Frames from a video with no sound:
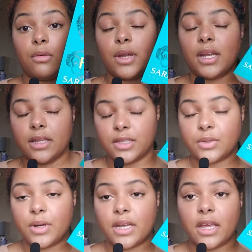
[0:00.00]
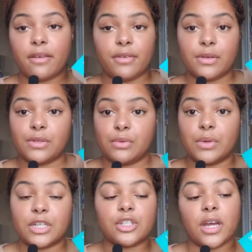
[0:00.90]
reading this one if you do
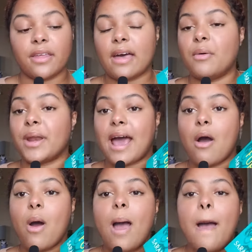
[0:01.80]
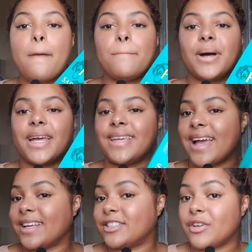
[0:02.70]
want to check that one out. But
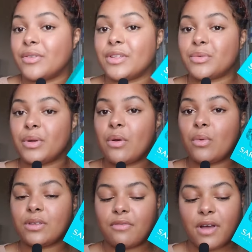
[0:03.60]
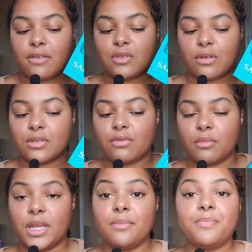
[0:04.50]
yeah, so this one was a 5 stars
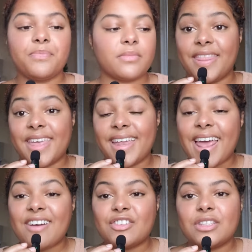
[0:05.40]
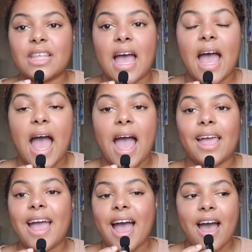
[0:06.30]
for me. And then after that,
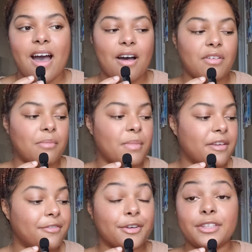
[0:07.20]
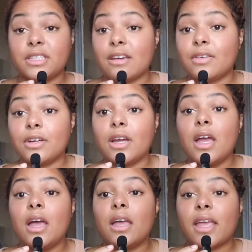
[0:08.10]
I have my first ever
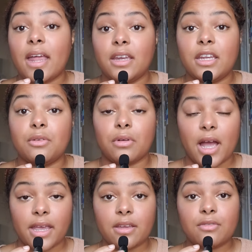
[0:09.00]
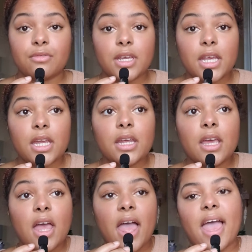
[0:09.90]
Kennedy Ryan read,
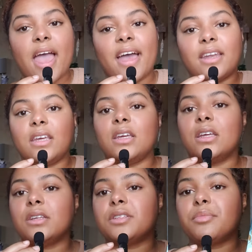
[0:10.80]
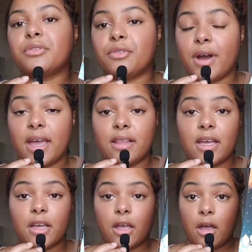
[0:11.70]
and it is Before I
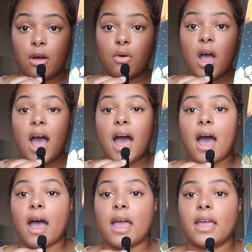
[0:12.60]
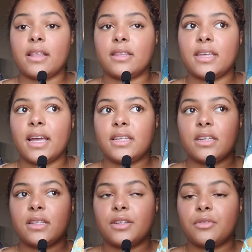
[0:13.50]
Let Go. I think I did
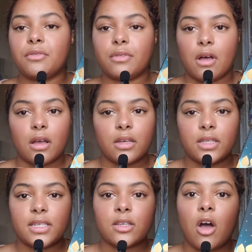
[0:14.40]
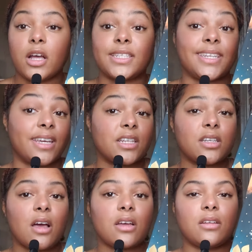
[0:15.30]
a little vlog of this on
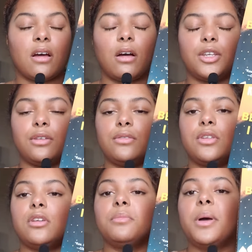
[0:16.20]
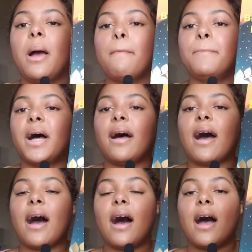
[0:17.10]
TikTok, not on YouTube, but
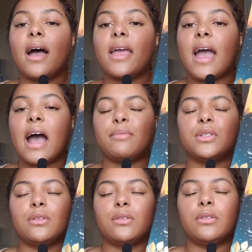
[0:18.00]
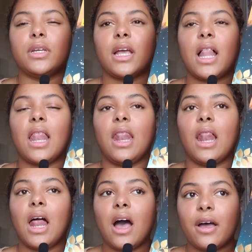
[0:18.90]
I absolutely
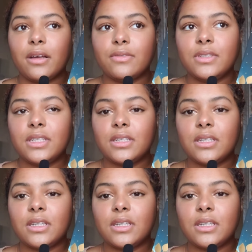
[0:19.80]
loved